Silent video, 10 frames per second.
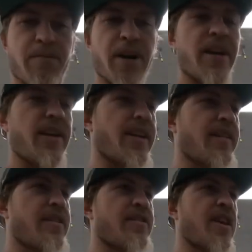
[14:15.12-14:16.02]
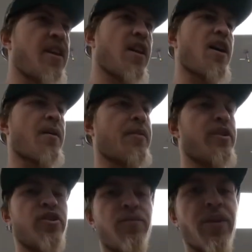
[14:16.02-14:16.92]
buttoning this thing up.
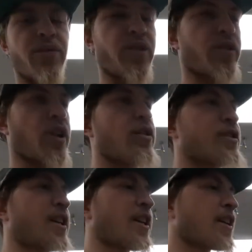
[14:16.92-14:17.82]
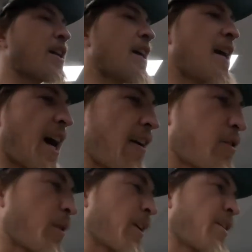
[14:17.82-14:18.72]
It should be real close here.
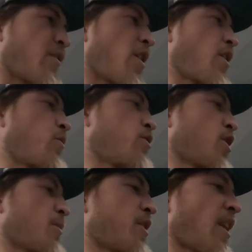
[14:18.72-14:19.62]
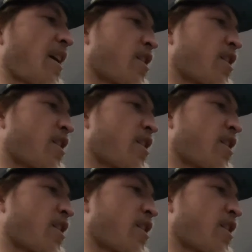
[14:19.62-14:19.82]
After we get it running, we'll jump into that